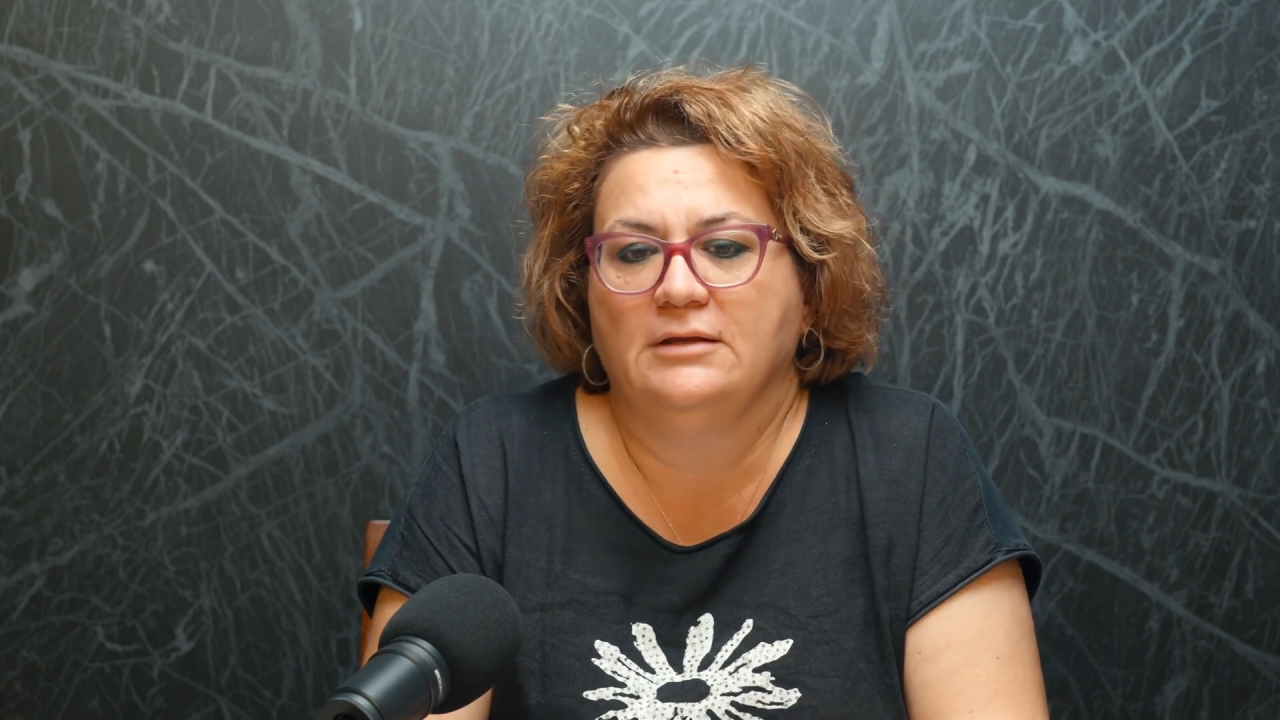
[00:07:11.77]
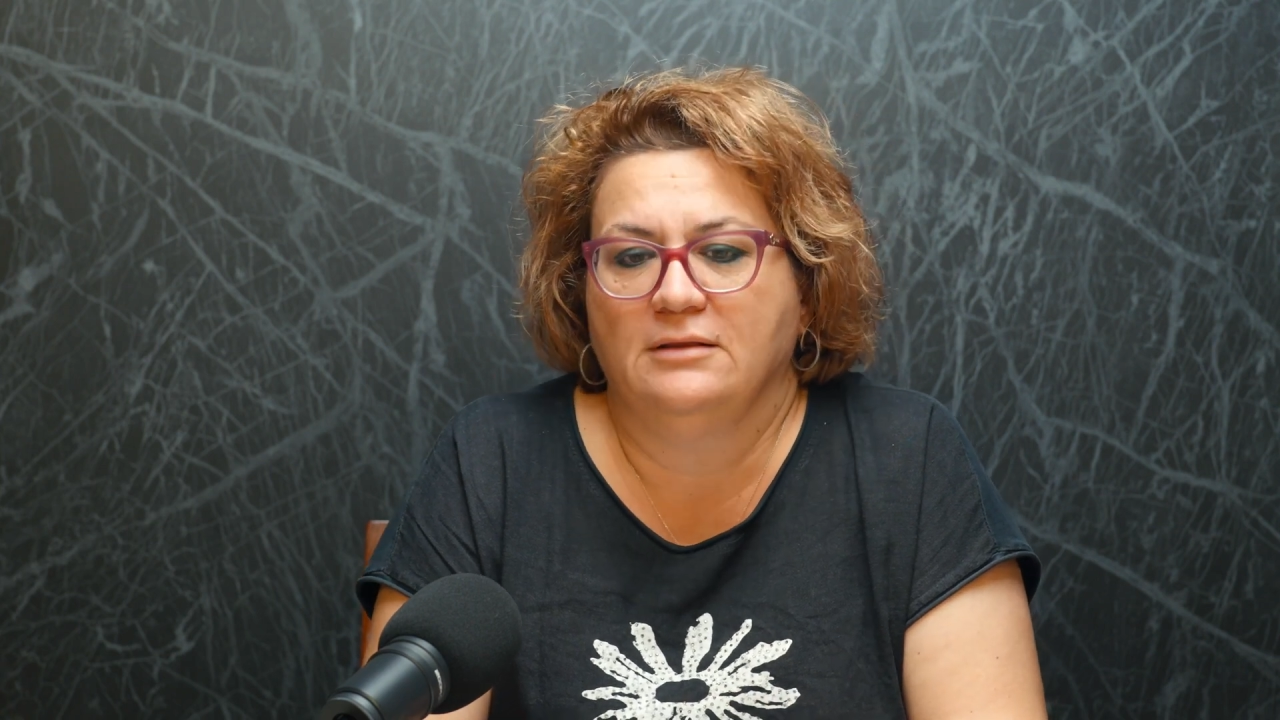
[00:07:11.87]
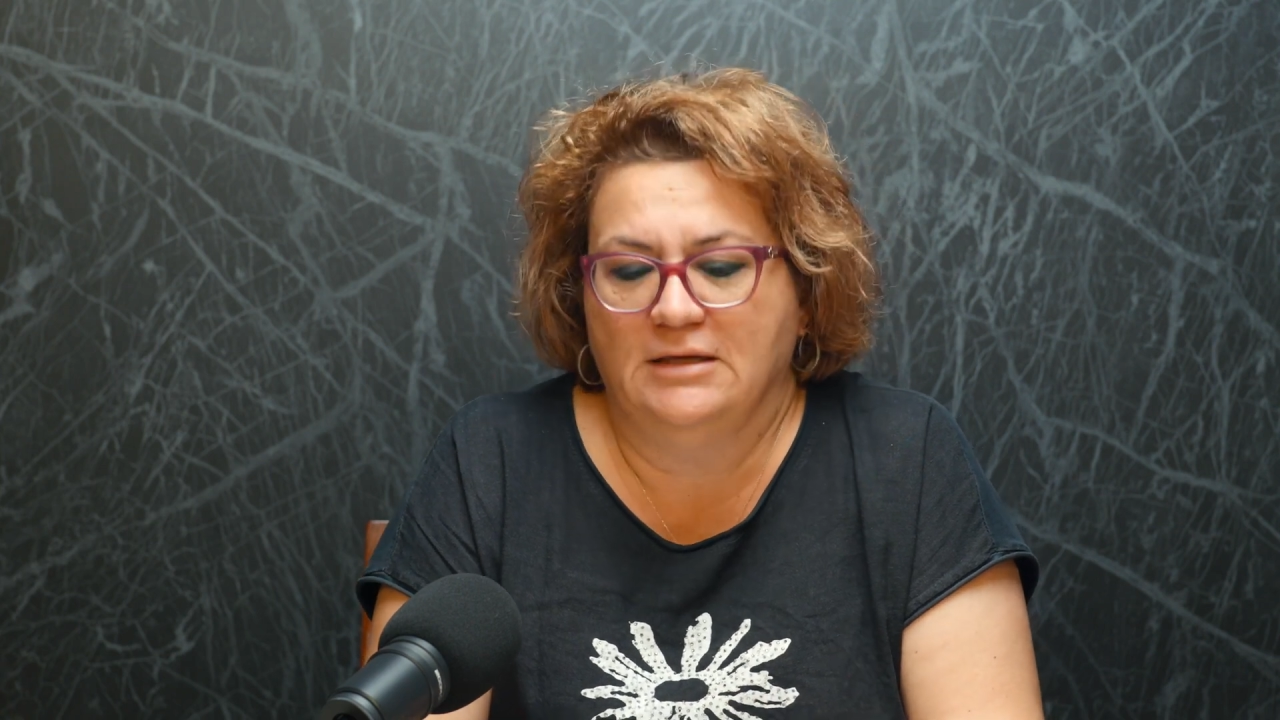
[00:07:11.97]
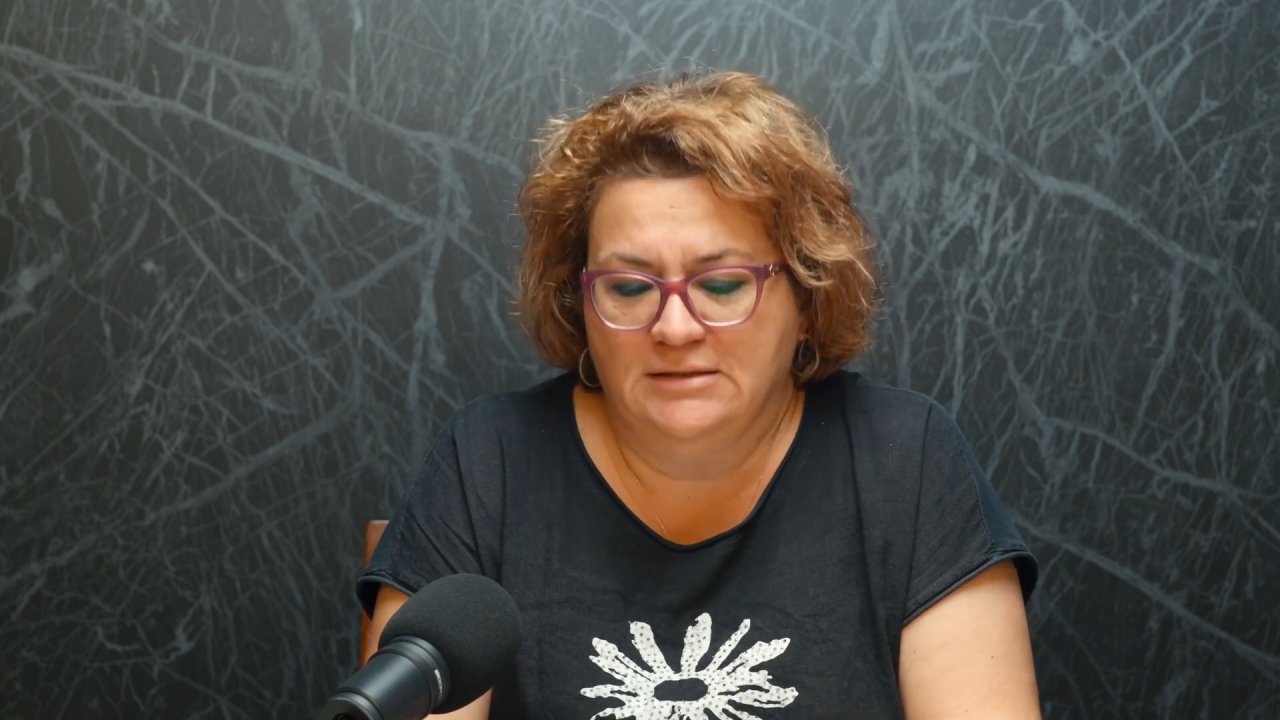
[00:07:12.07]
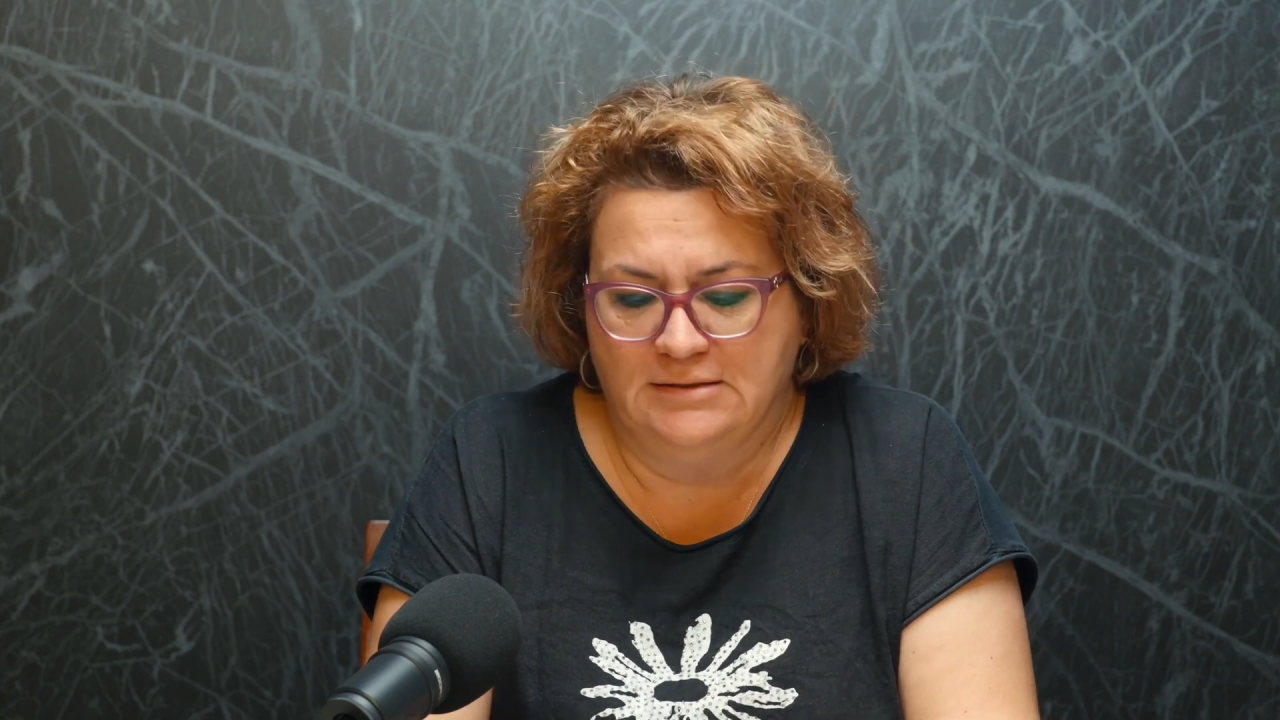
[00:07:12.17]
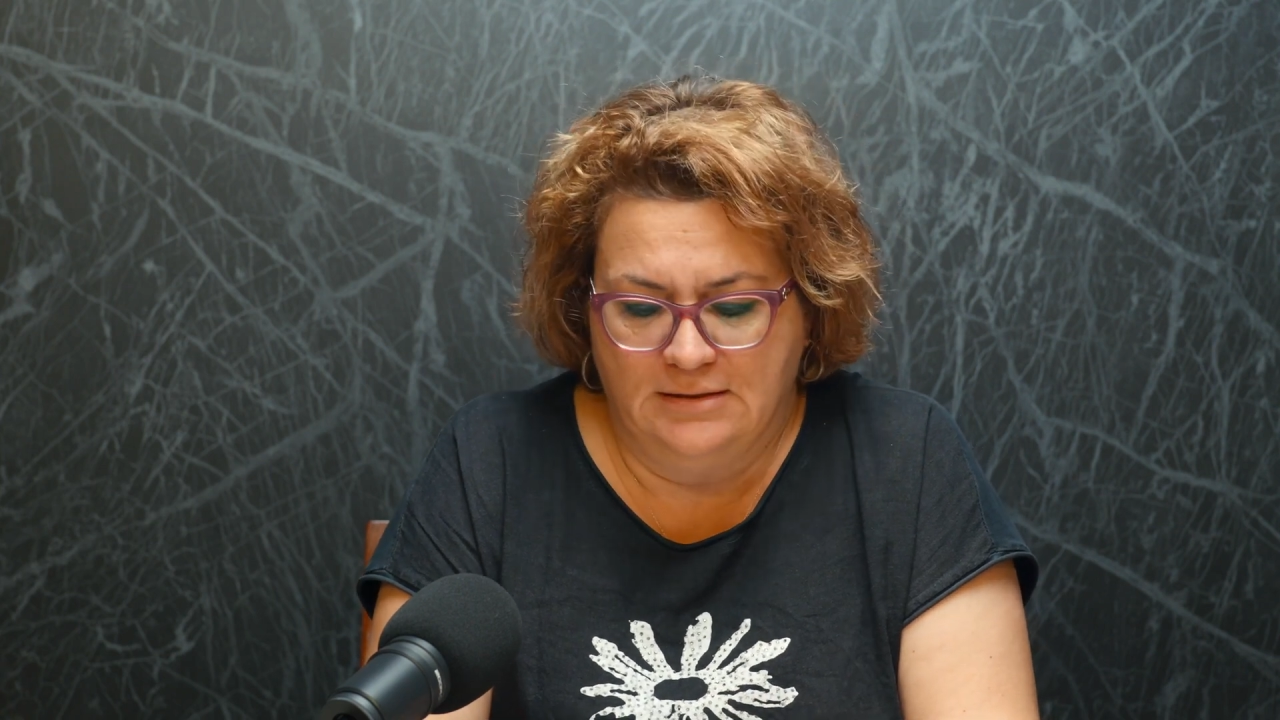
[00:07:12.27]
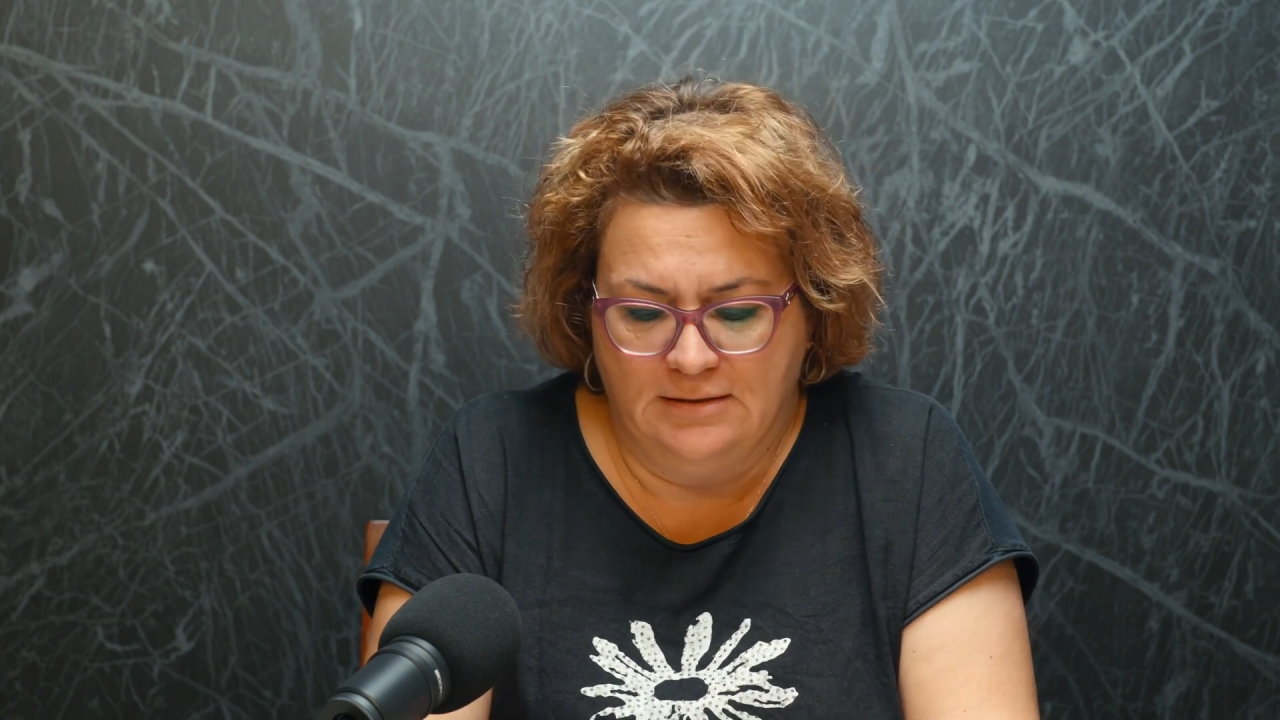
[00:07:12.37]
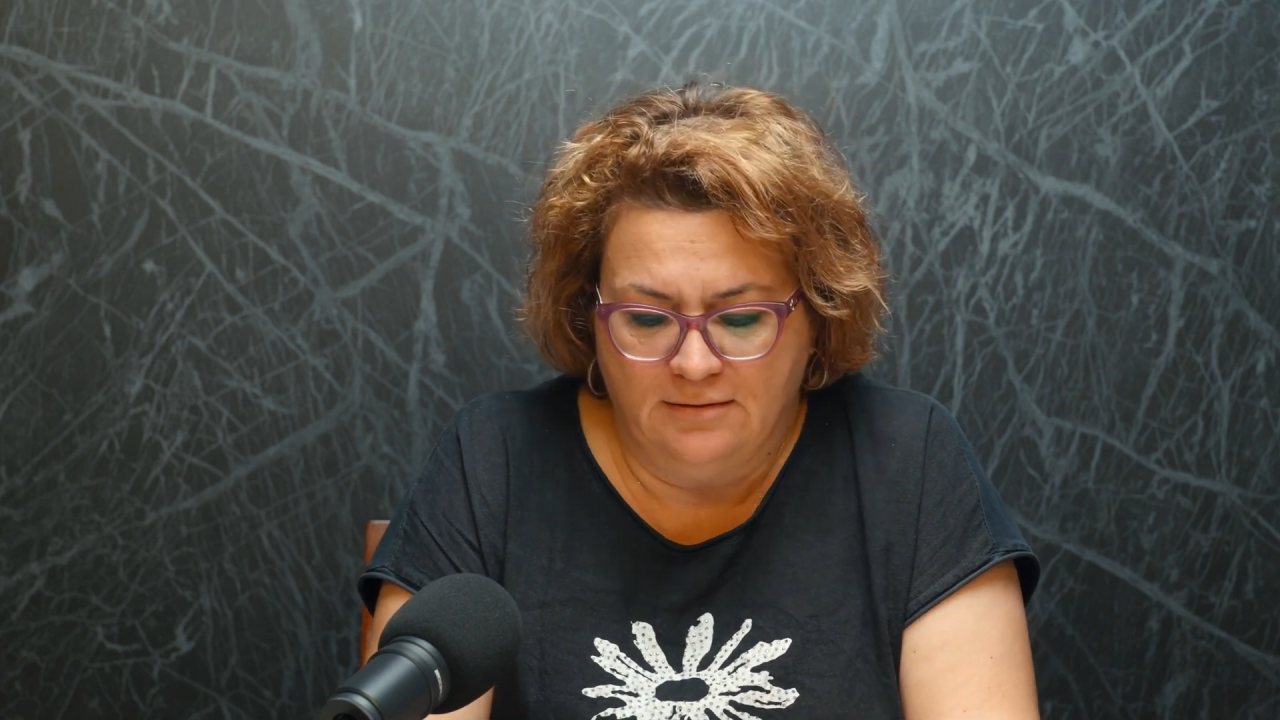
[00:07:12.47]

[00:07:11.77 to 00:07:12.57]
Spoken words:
these